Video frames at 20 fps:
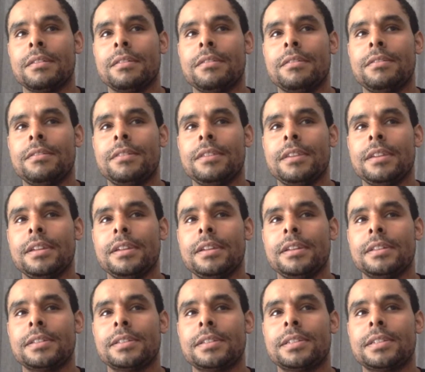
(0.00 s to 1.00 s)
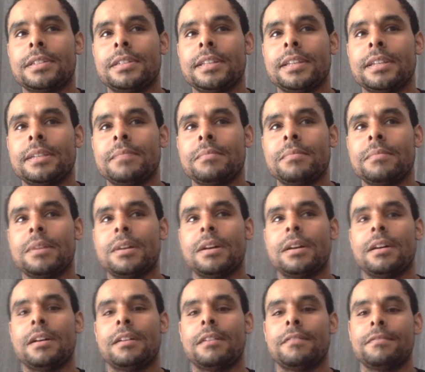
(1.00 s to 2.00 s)
the stigma
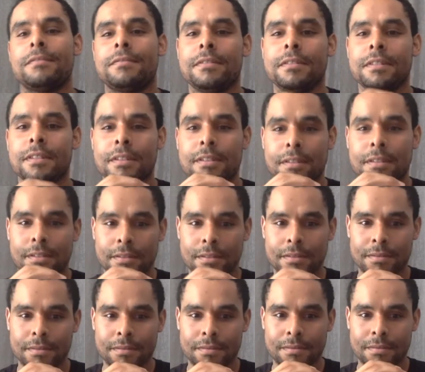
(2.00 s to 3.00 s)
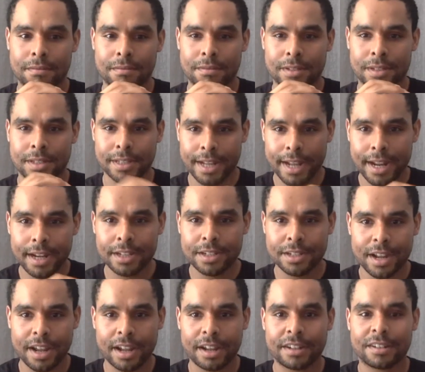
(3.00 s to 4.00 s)
of the stage
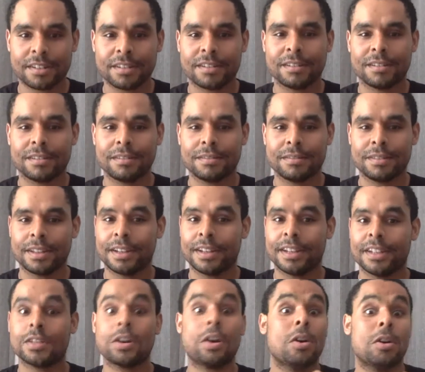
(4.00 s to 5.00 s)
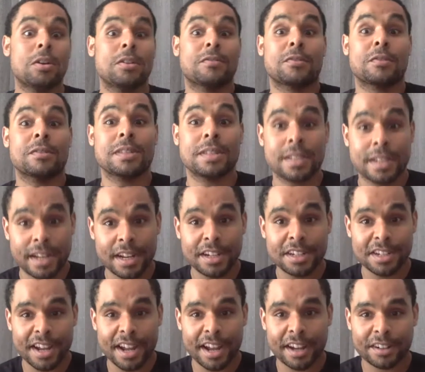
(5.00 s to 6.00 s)
actor that it's harder for a stage
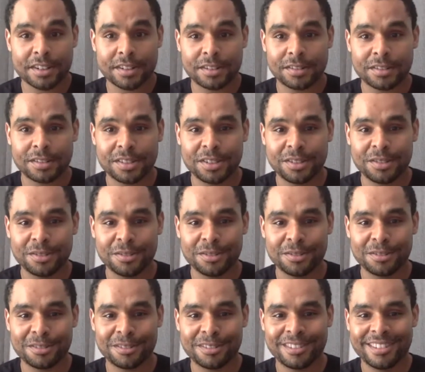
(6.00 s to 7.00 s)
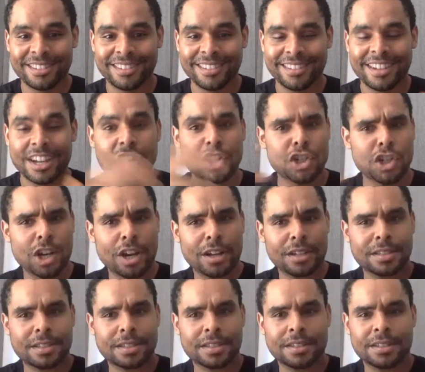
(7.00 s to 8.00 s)
actor to
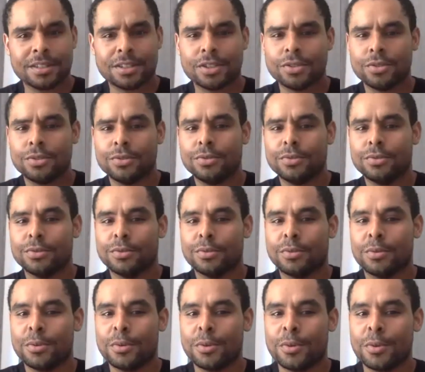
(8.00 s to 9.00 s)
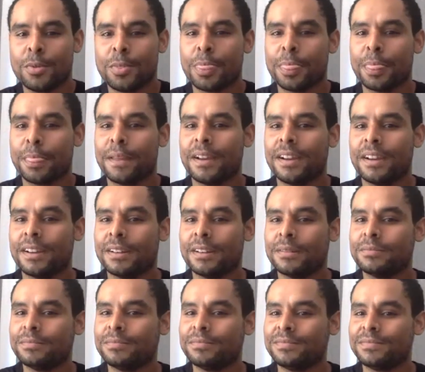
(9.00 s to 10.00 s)
adjust to
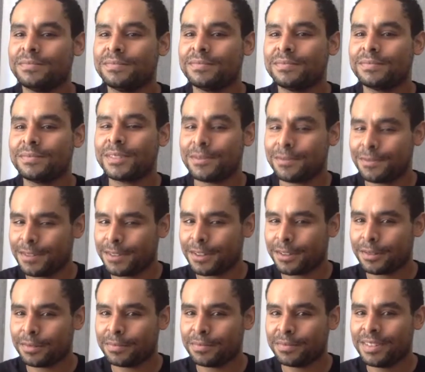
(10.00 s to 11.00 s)
um, film